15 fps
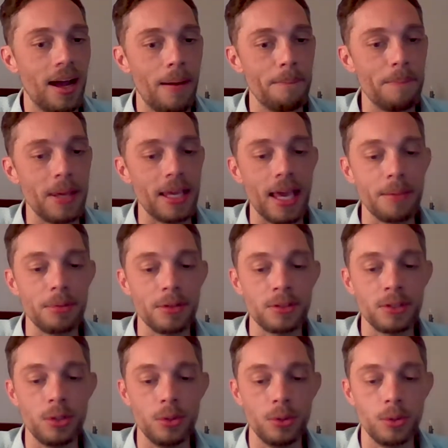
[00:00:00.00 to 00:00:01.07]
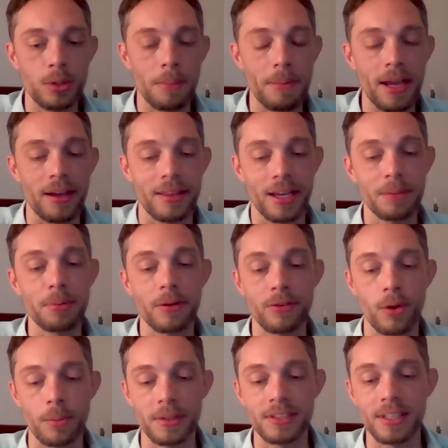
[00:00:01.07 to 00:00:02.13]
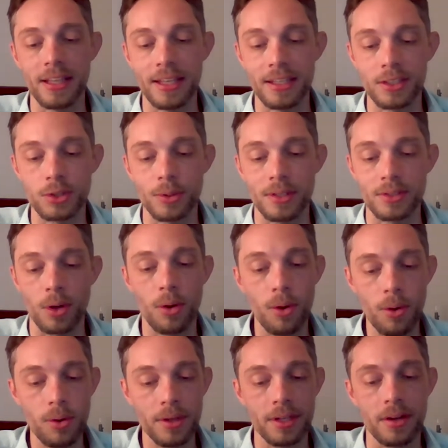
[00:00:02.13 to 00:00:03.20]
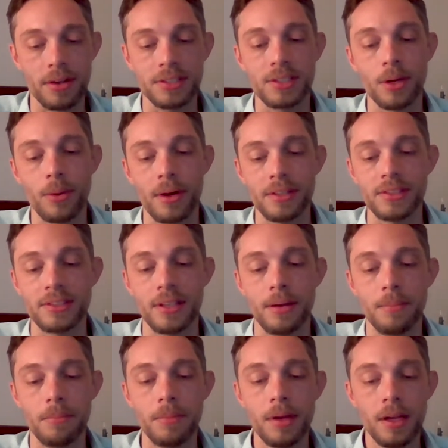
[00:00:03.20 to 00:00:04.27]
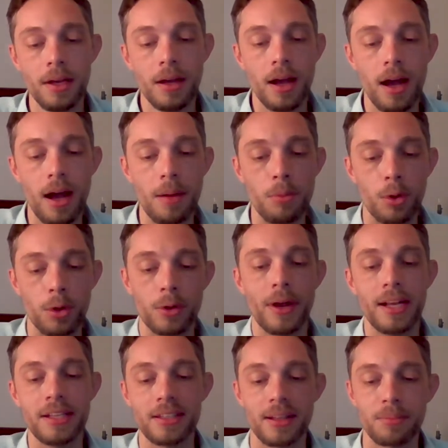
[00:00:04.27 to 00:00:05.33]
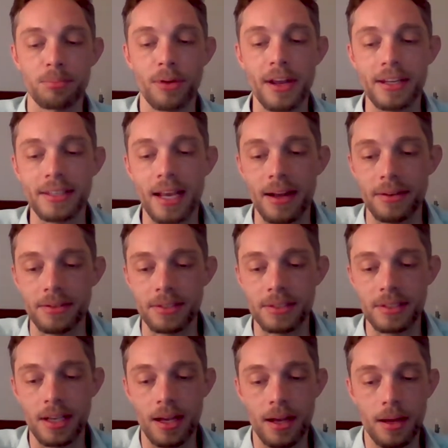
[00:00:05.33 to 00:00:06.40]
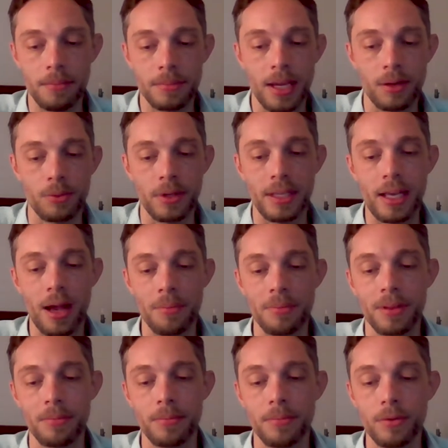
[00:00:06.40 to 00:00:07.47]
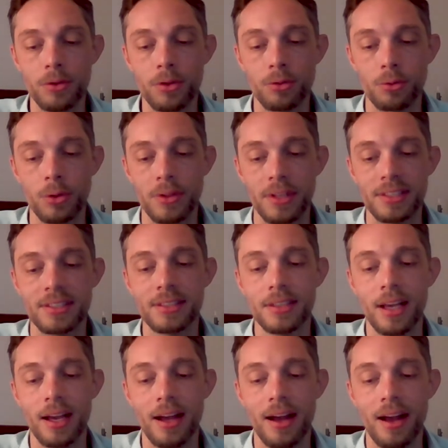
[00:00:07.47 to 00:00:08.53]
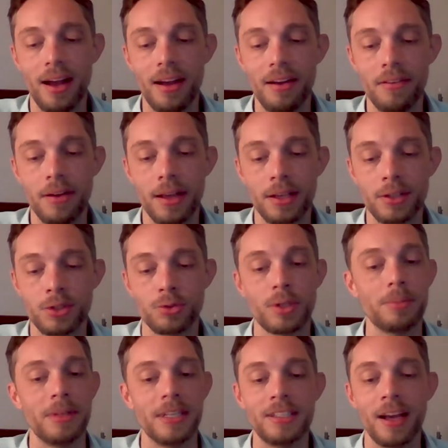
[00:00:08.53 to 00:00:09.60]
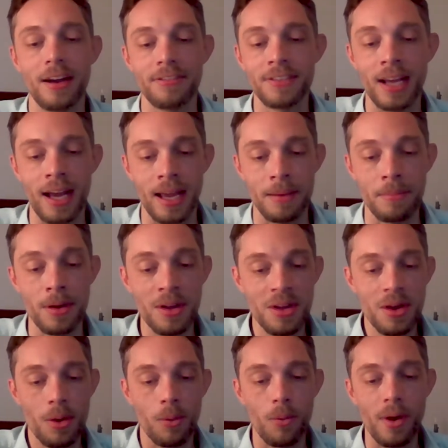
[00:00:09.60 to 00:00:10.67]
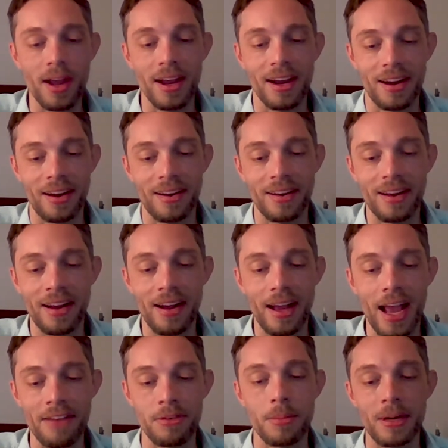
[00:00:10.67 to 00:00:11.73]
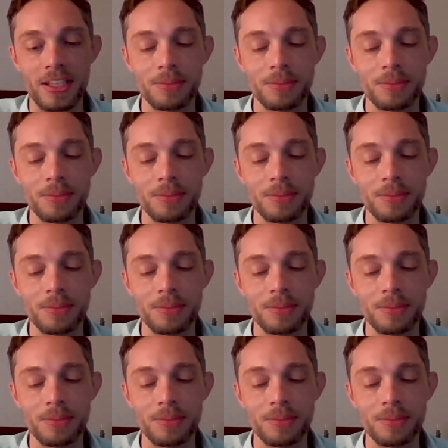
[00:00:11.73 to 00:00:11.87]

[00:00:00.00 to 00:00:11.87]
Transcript: being able to compare their performance to the industry as a whole and also on some more granular breakdowns can really help them through this extremely tough time where everybody's